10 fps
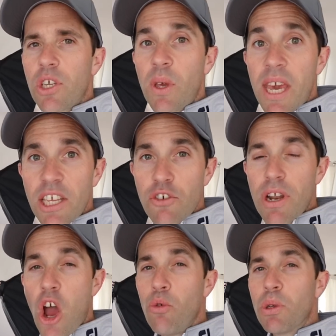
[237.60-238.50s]
So kids are
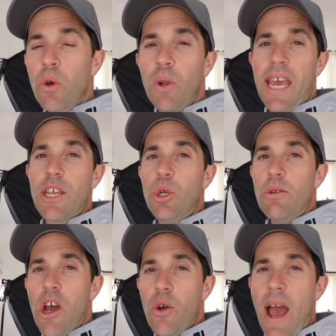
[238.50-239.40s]
in homeschooling, as you
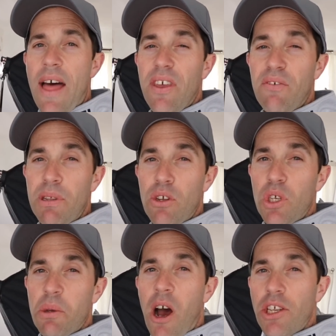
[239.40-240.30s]
know, and they've been doing
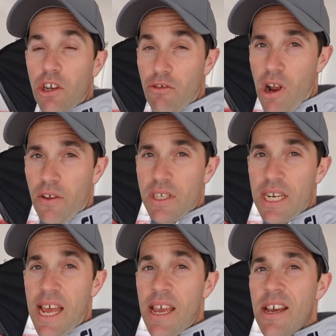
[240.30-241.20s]
some arts and crafts
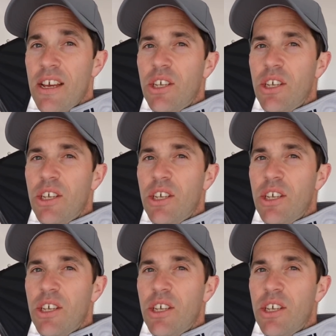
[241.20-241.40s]
today.